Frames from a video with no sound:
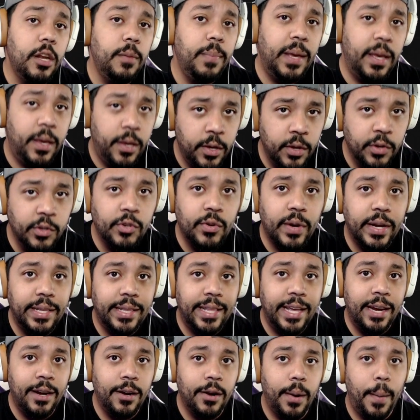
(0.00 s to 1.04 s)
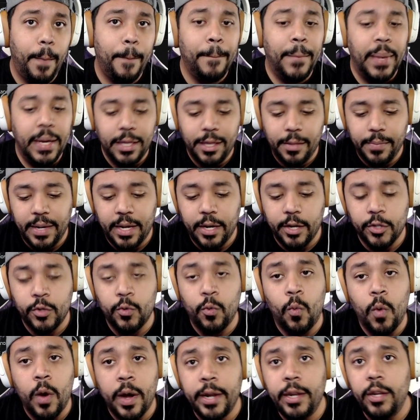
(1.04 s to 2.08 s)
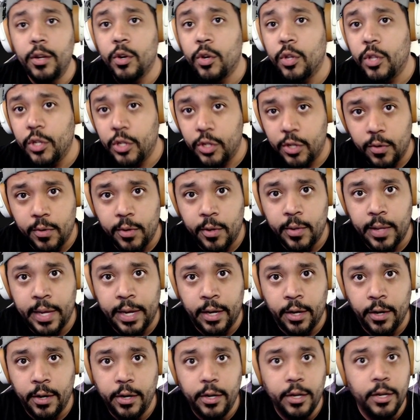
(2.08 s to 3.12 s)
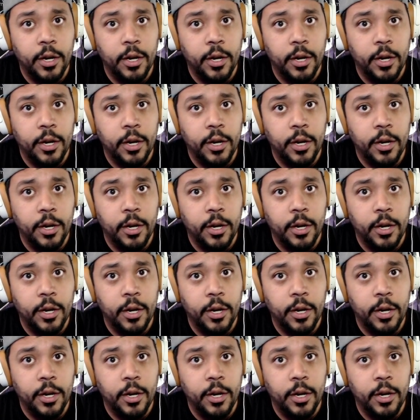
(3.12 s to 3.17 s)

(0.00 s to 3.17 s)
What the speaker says: to be huge right there, mainly because 1, you're the solo laner.